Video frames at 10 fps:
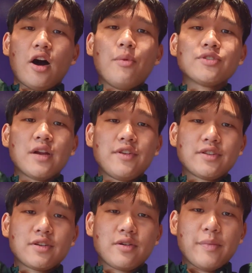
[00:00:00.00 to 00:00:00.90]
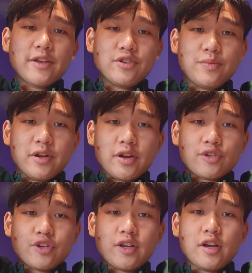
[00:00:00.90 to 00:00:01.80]
almost every single major European
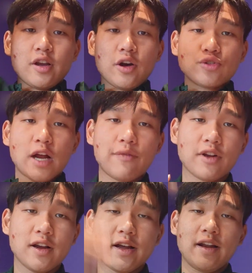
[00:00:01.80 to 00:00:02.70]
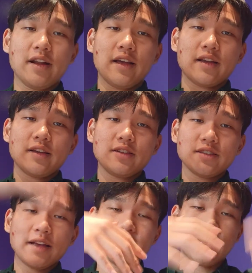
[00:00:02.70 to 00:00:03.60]
country goes to Africa and like
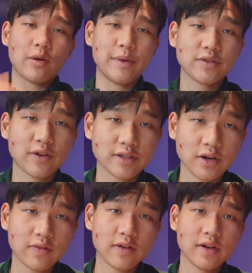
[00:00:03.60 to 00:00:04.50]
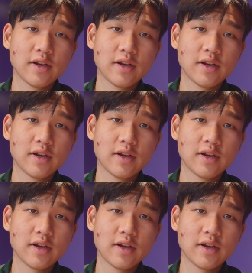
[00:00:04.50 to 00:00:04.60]
slices out a piece for itself.